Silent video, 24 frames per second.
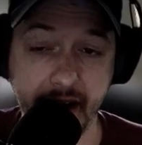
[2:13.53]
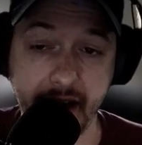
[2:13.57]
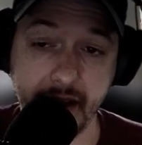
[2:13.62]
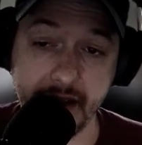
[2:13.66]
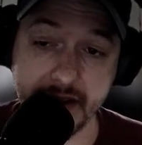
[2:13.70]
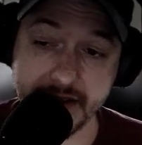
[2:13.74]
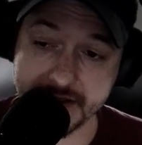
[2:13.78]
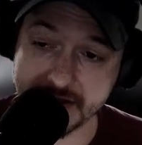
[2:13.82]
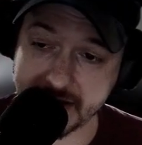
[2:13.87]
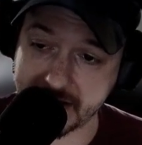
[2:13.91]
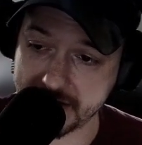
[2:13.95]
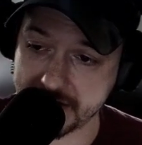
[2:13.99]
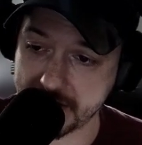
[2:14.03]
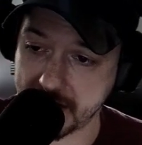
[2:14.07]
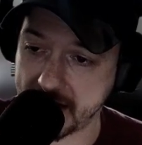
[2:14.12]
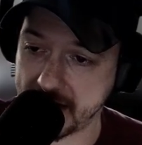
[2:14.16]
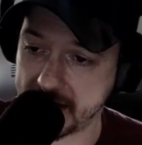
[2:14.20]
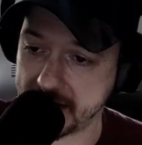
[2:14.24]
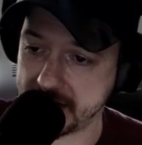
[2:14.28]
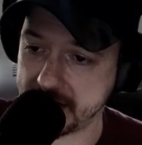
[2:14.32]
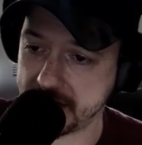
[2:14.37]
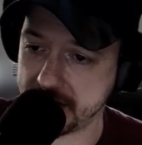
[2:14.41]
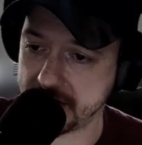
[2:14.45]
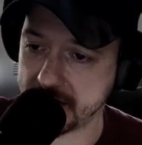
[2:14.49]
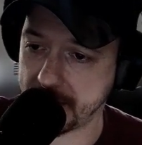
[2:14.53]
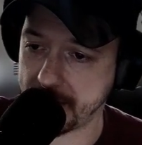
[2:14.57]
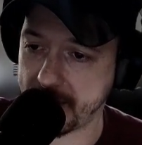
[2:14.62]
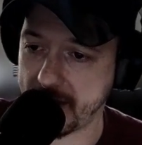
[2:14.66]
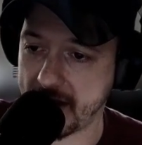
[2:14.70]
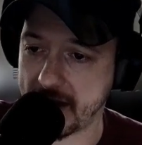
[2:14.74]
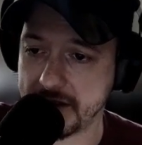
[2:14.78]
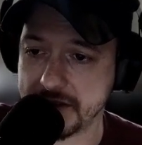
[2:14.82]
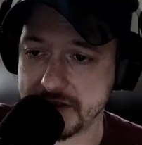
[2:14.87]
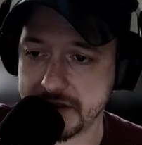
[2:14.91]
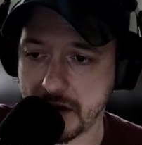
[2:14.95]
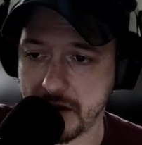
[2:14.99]
instead of trying to jump
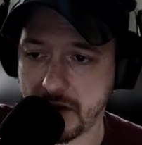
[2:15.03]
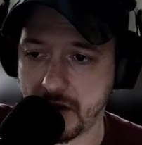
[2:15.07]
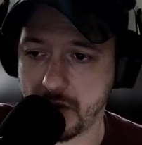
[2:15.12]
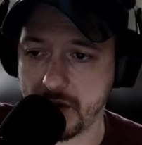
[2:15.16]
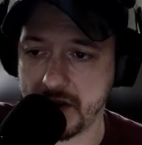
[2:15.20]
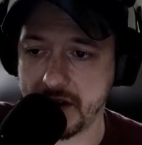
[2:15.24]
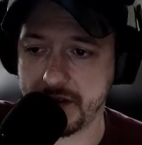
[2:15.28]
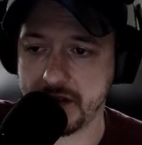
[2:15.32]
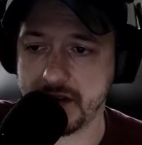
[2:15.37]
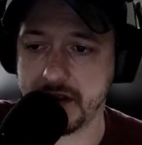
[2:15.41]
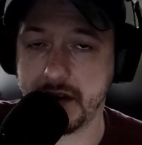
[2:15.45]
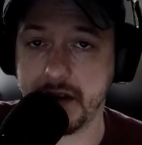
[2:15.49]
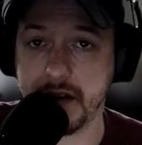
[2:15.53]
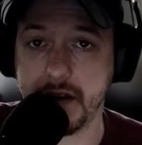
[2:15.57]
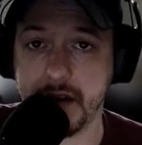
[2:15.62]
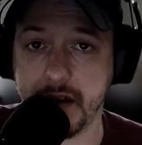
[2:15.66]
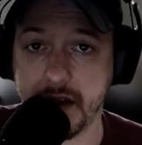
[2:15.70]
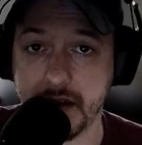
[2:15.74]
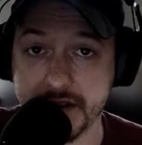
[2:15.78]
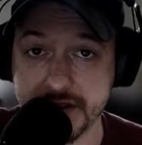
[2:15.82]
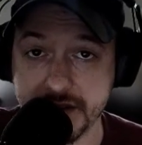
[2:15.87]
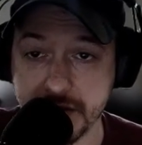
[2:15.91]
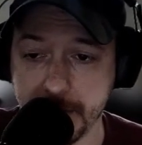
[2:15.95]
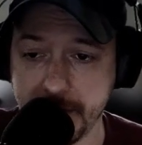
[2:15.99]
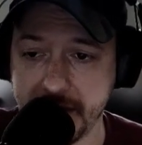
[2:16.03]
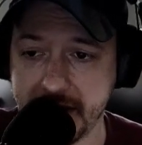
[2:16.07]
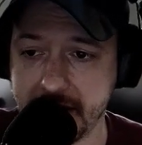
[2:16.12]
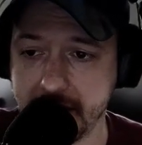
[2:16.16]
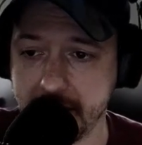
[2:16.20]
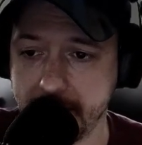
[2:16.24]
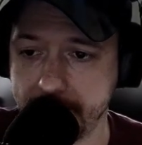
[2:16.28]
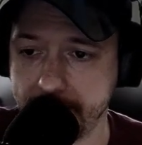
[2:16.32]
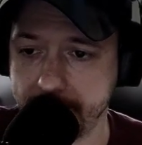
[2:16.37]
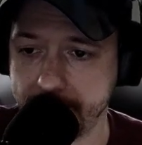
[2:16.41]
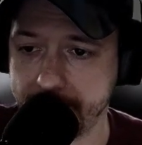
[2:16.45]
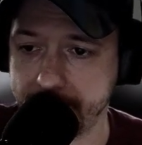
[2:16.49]
ahead. So
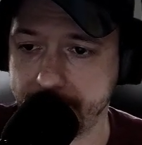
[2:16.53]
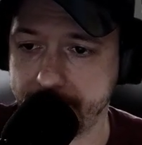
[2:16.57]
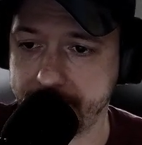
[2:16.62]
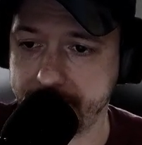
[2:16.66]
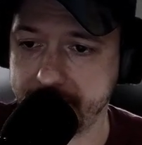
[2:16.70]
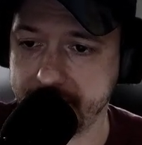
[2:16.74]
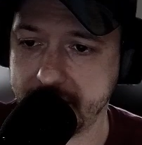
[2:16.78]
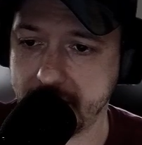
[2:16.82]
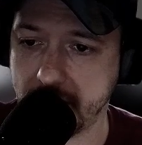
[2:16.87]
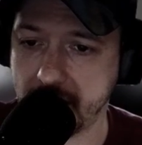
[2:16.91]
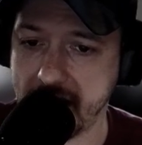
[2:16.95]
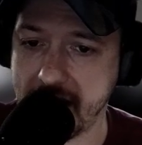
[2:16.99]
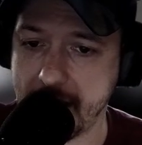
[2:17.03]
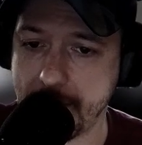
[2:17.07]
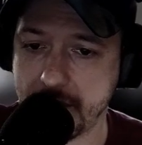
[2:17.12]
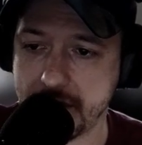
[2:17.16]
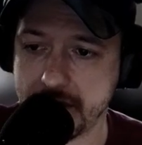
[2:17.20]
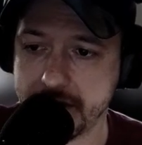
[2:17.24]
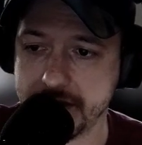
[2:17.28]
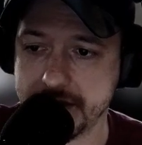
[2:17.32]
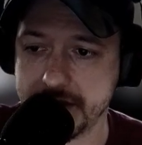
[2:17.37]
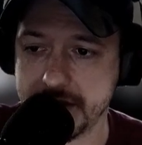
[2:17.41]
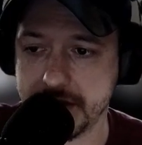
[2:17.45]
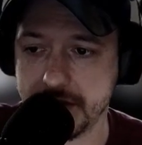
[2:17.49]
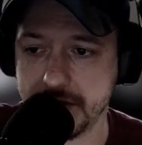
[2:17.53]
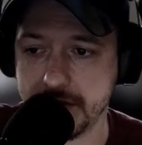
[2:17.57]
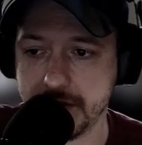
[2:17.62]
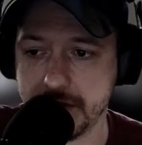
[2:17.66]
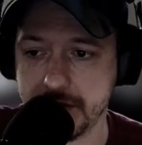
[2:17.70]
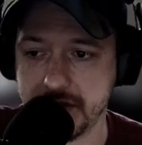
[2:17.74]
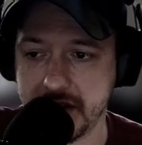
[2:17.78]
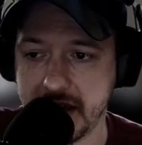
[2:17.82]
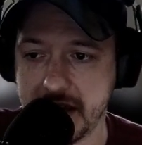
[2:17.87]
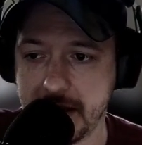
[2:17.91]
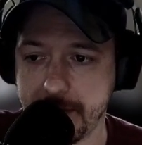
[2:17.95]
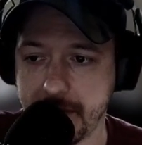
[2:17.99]
assuming you're able
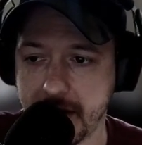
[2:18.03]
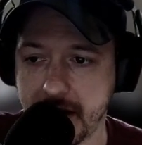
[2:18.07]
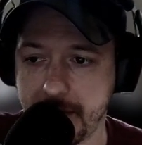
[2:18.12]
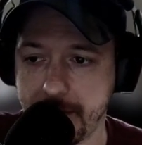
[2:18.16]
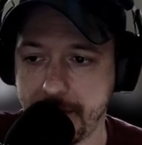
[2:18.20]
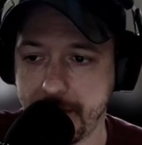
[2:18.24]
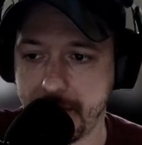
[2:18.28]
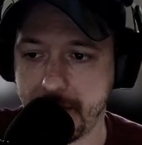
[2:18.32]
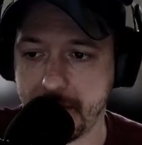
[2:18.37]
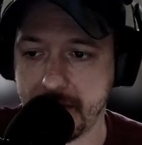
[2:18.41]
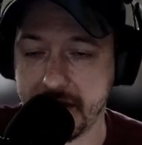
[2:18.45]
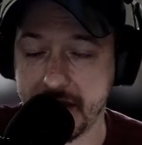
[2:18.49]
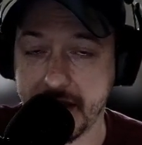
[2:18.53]
to keep up,